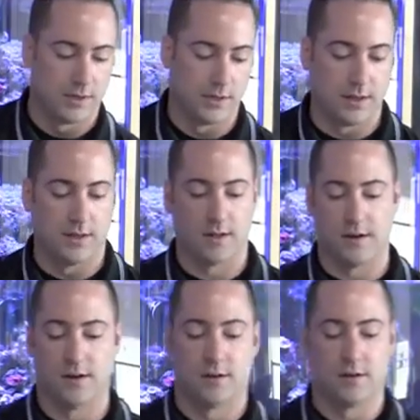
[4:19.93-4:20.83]
and
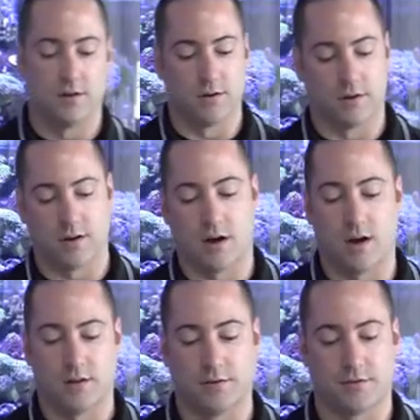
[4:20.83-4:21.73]
then your
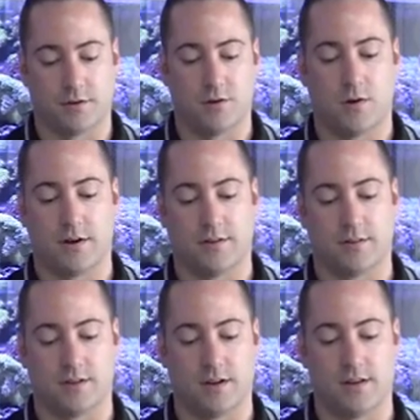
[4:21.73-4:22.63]
collar is going to go on it
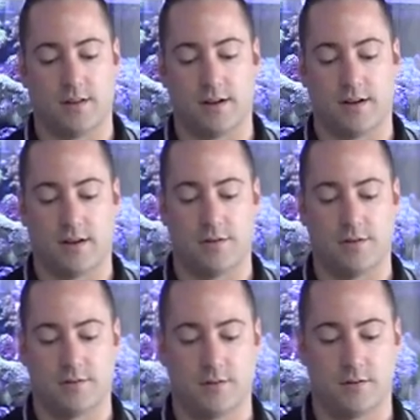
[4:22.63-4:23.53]
to tighten that
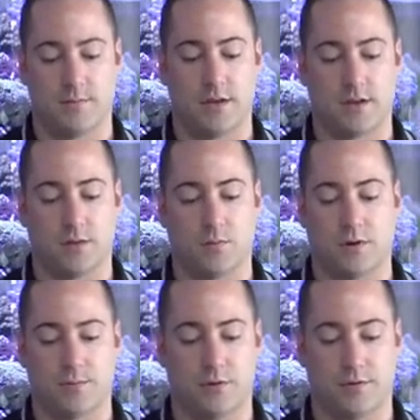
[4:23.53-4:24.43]
down and make it
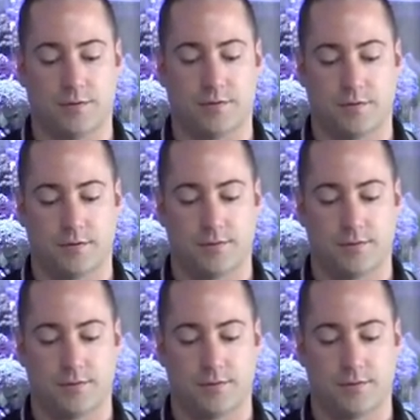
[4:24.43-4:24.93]
waterproof.